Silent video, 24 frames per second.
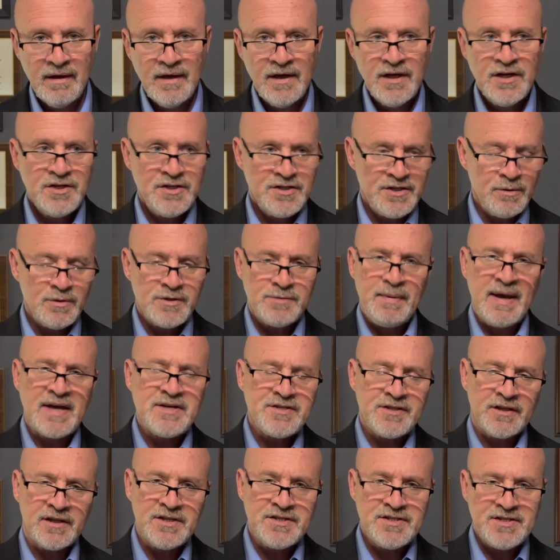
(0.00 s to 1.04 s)
She was
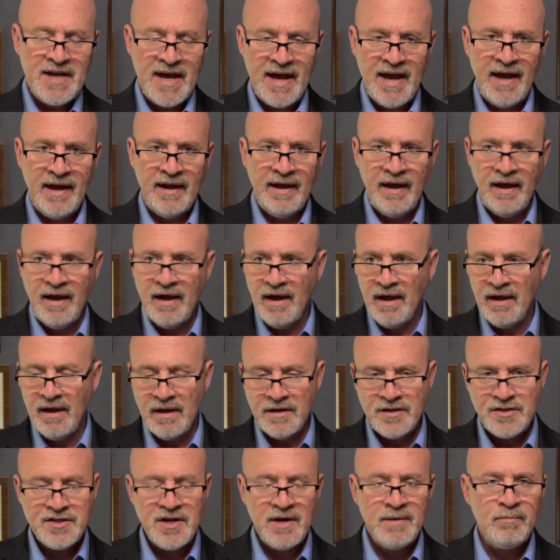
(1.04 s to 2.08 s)
basically saying,
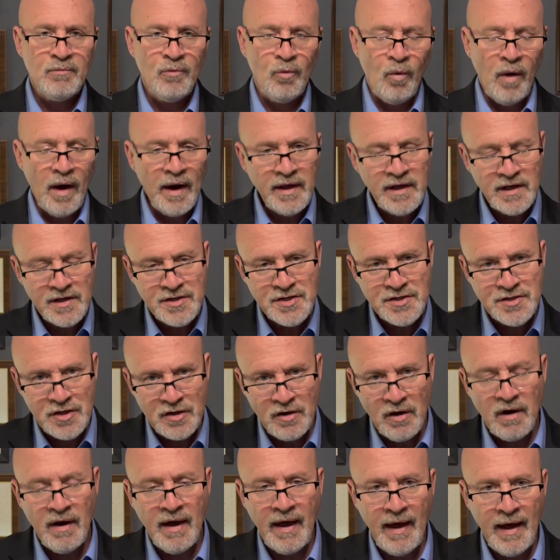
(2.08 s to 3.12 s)
Jim, why don't you just
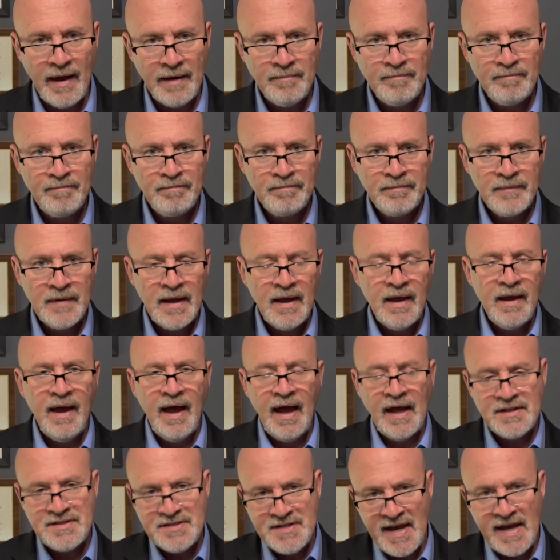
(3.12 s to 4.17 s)
go ahead
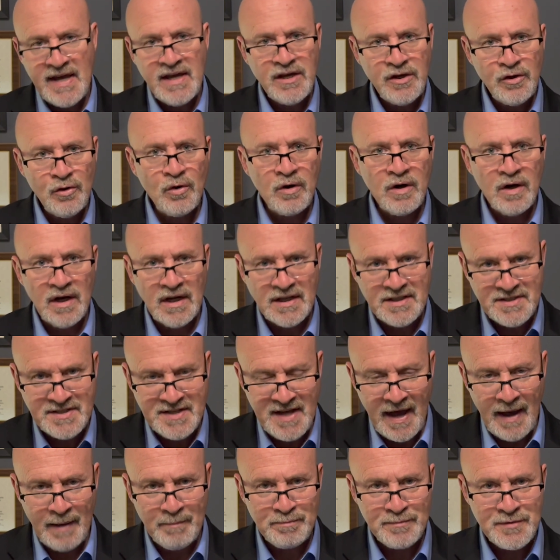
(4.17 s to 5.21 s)
and take your
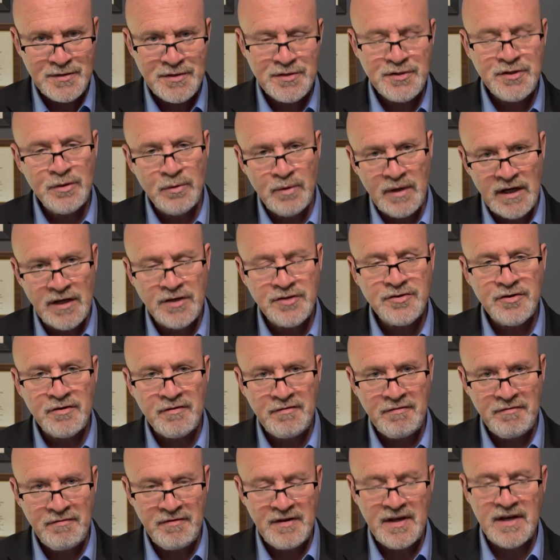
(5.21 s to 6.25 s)
attempts to
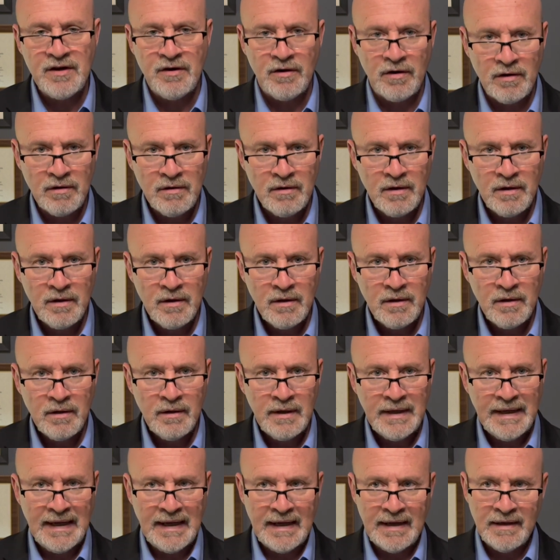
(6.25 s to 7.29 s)
interfere
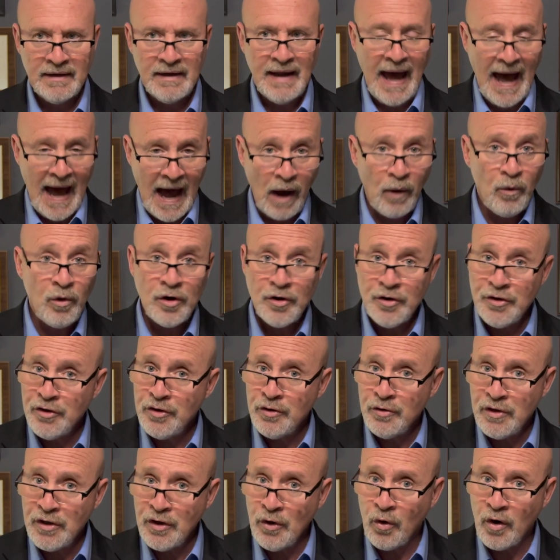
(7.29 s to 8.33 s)
in our New
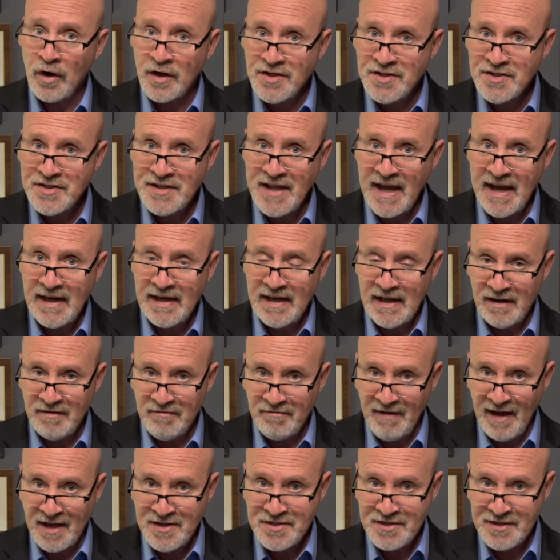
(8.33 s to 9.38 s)
York State
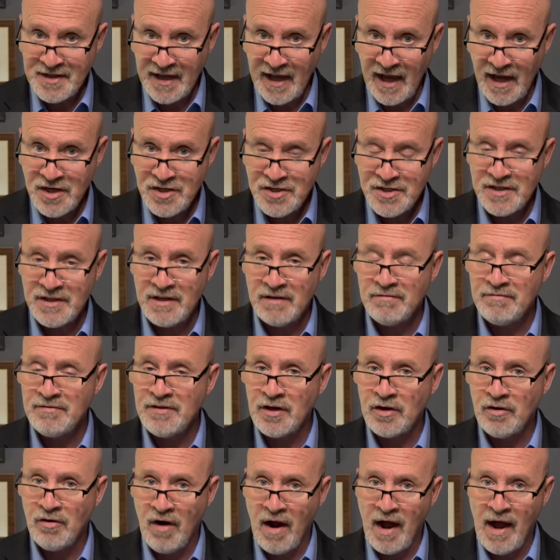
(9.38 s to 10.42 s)
investigation of the
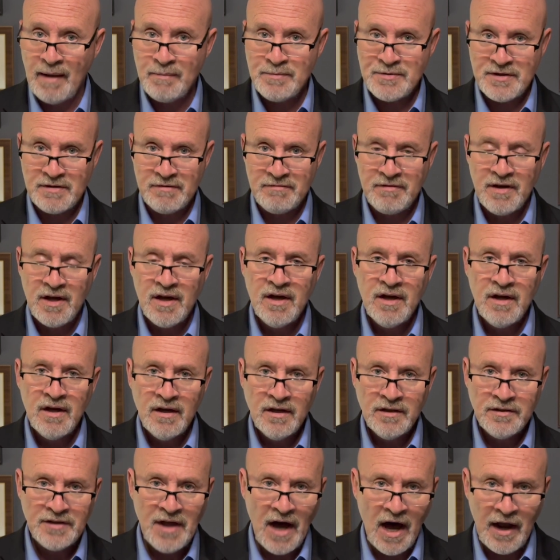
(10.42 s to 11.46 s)
crimes of
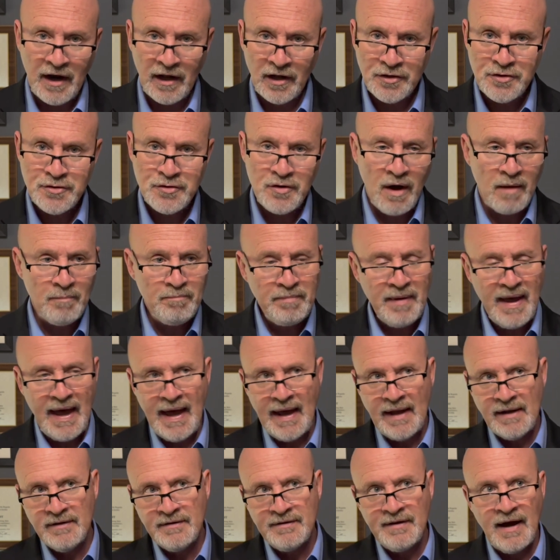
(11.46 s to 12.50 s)
Donald Trump,
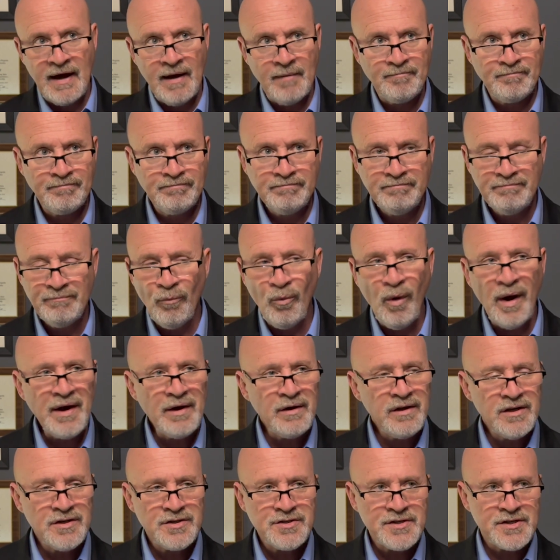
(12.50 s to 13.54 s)
and why don't
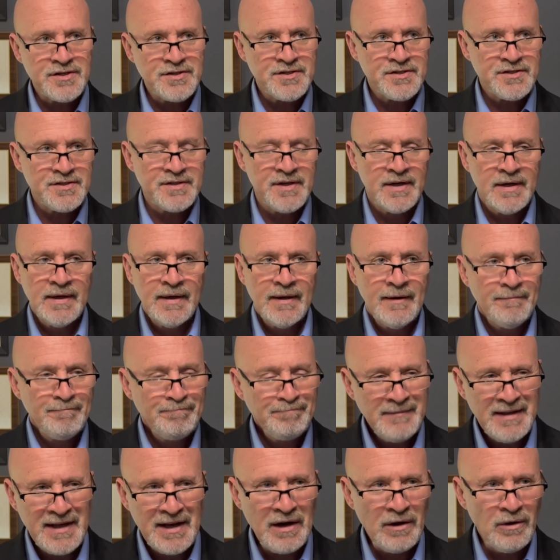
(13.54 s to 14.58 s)
you just,
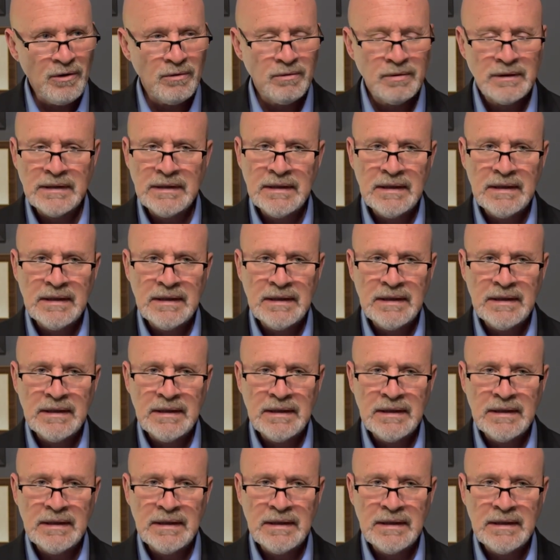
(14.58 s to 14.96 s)
you know,